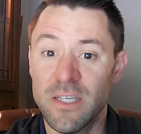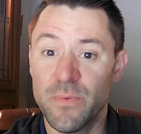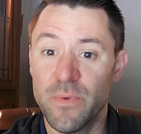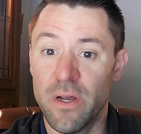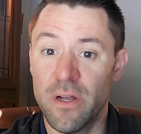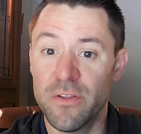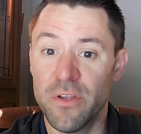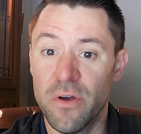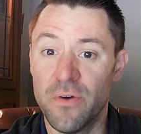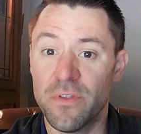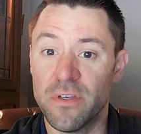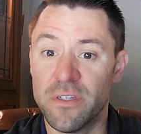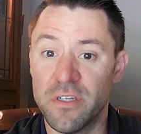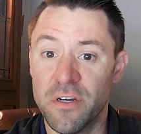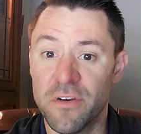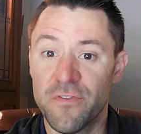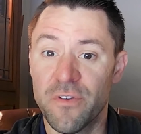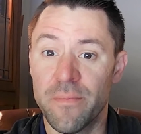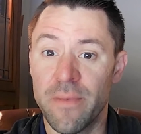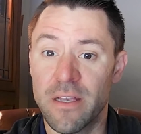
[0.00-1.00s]
As we all know, the
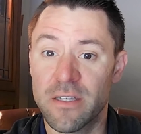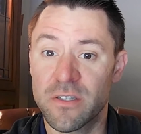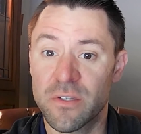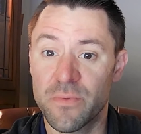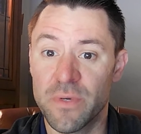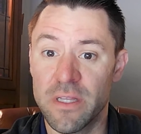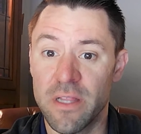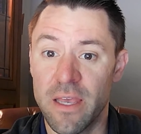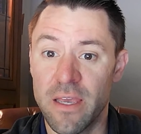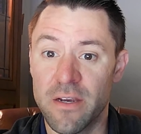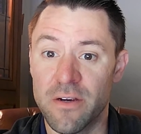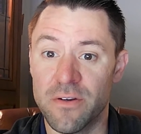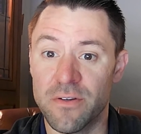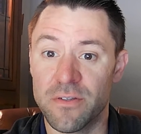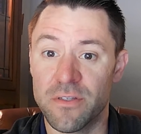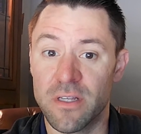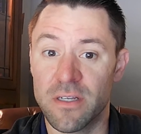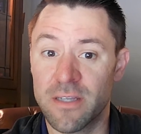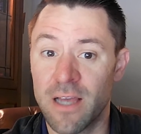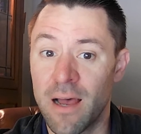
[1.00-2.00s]
tear film has three
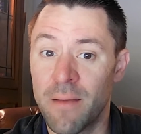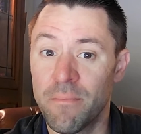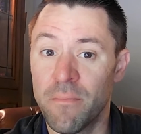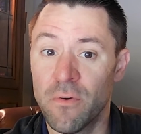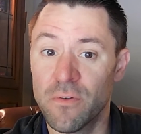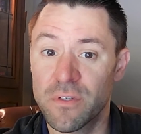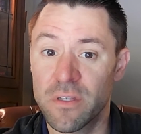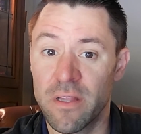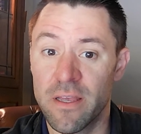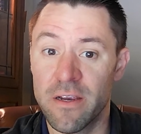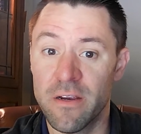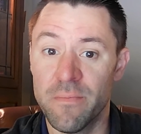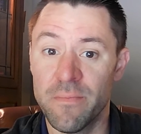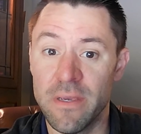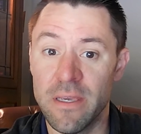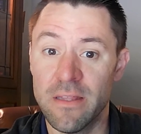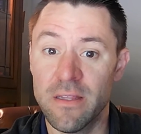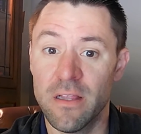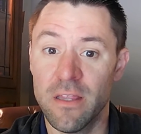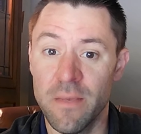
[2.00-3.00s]
layers, the topmost layer
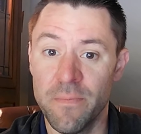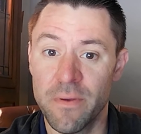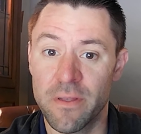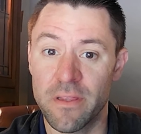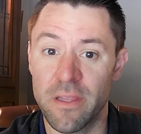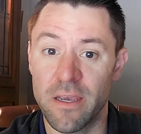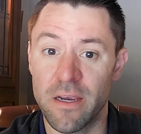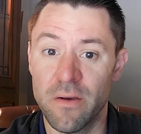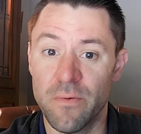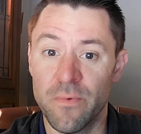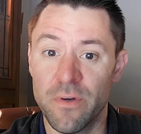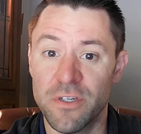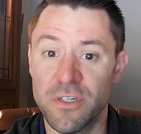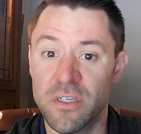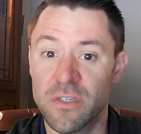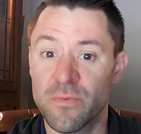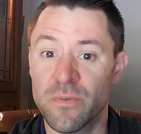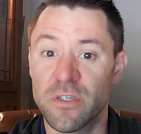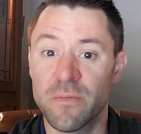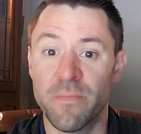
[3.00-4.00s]
being the lipid layer, which
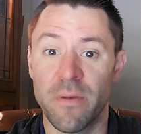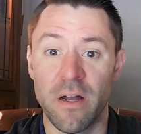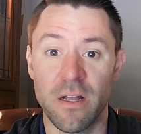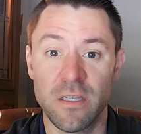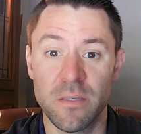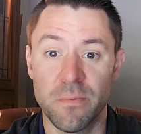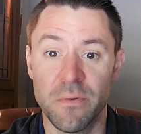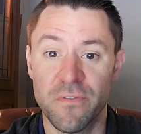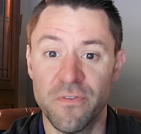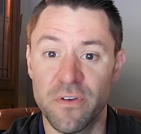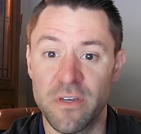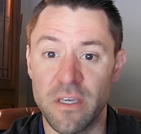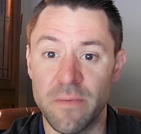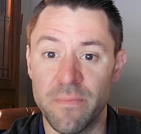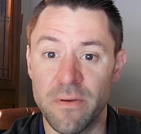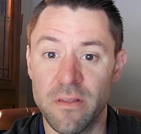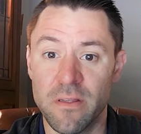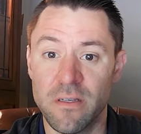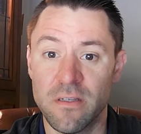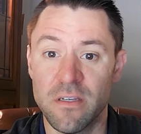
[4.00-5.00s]
is responsible for
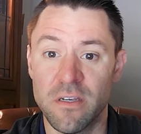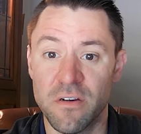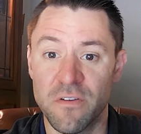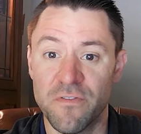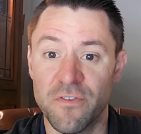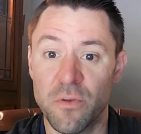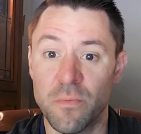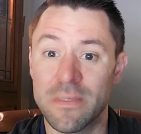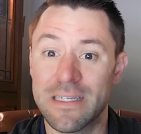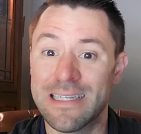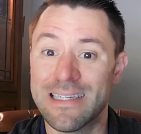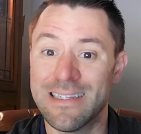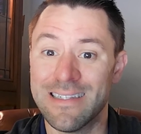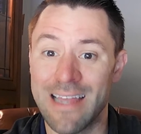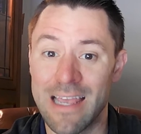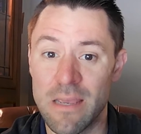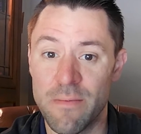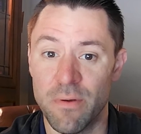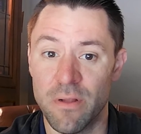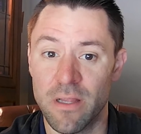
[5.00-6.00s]
keeping the tear film
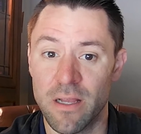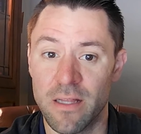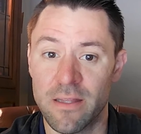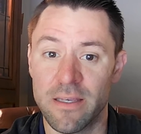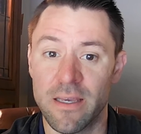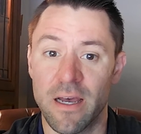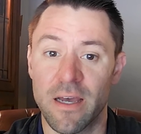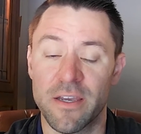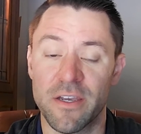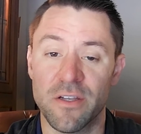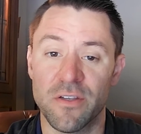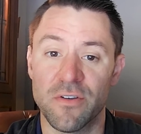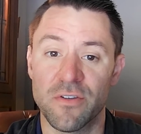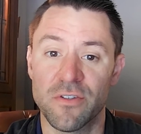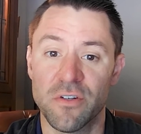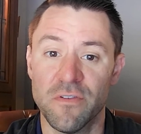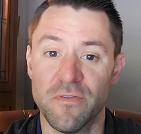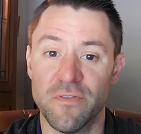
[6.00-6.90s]
stable on the ocular